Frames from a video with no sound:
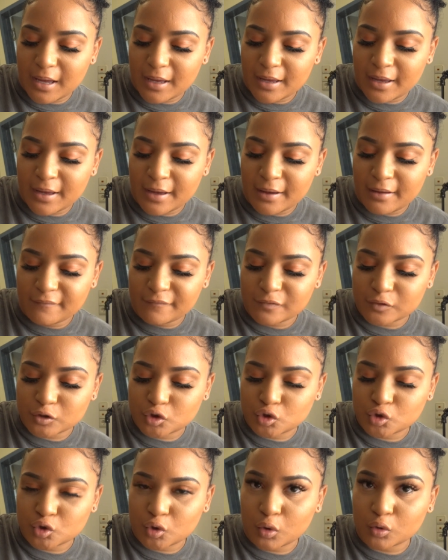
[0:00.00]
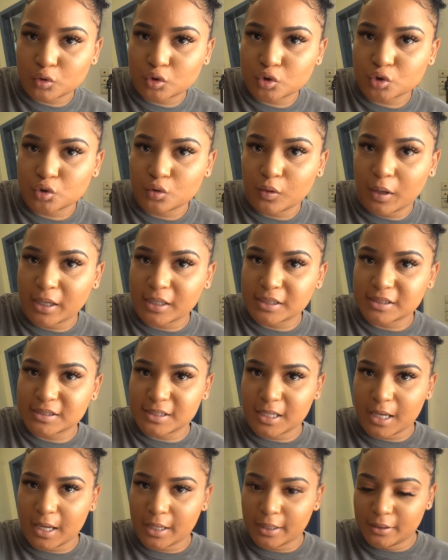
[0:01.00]
I have social
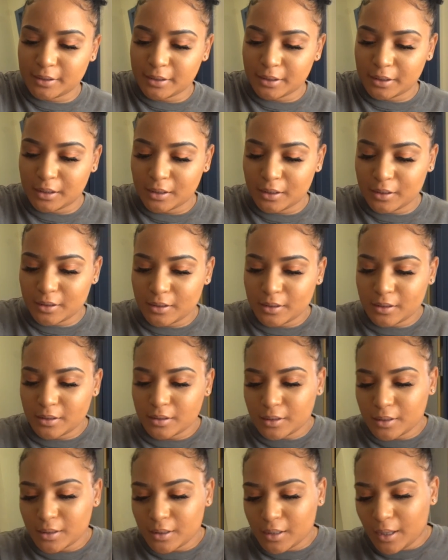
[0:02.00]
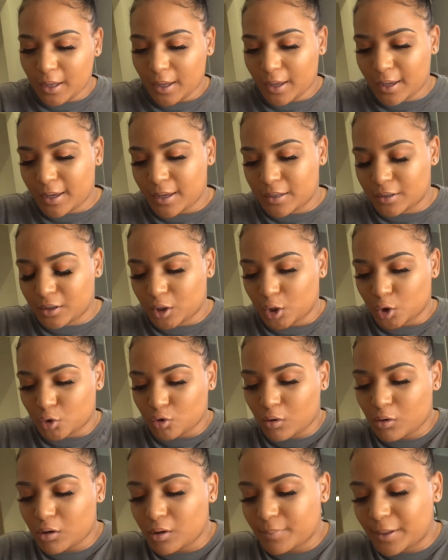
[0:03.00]
anxiety, and
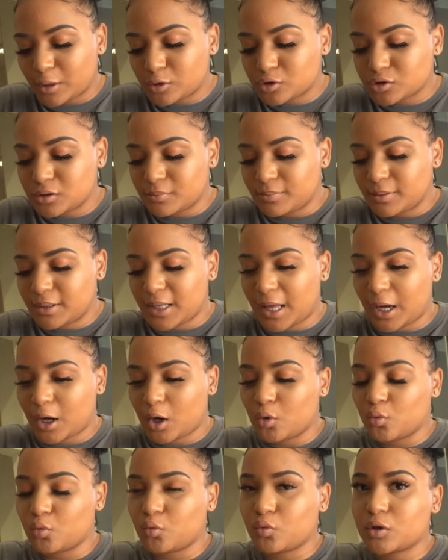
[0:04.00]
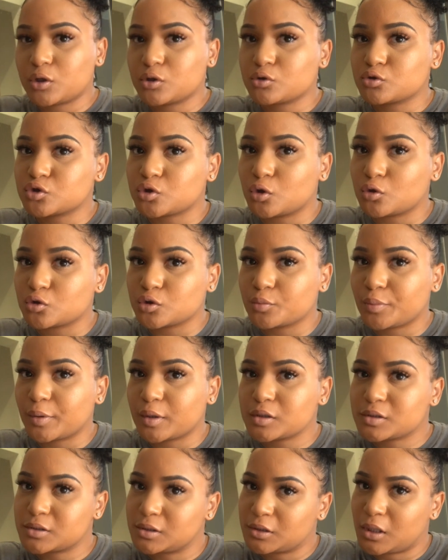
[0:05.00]
growing up I used to be like a real social
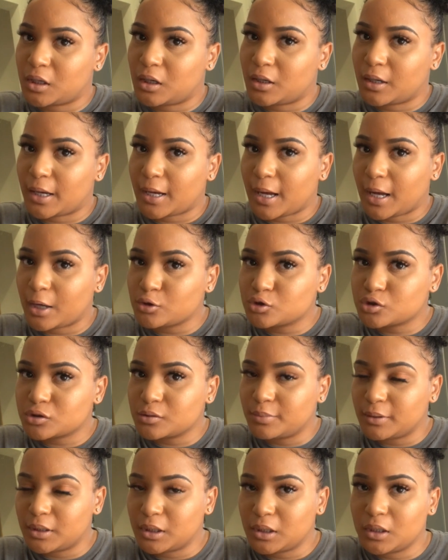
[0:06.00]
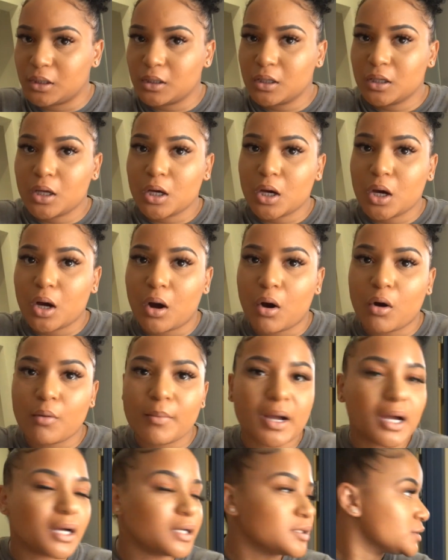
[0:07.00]
person, y'all. Like I used to be, oh
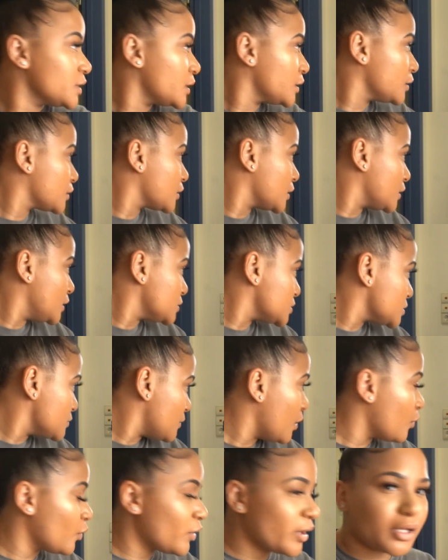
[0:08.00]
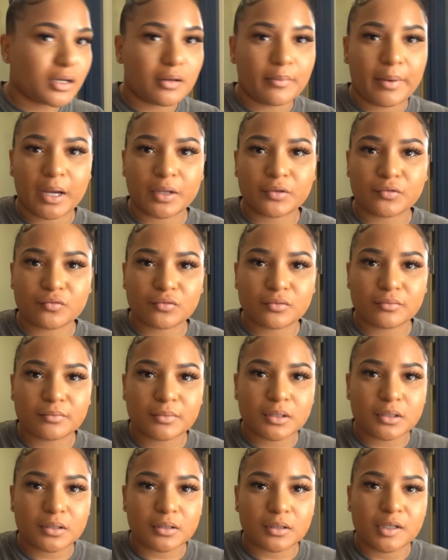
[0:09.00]
my god, is that, can y'all see my wig in the bathroom?
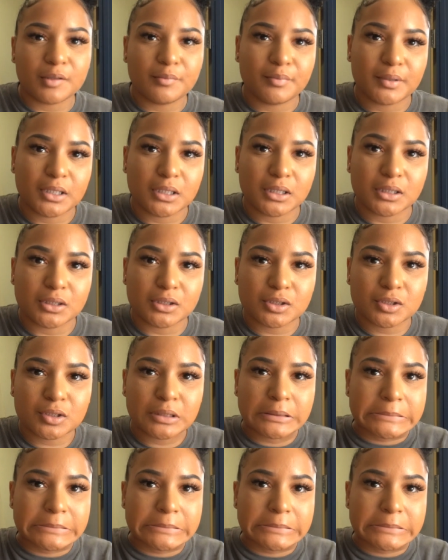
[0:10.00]
Bitch.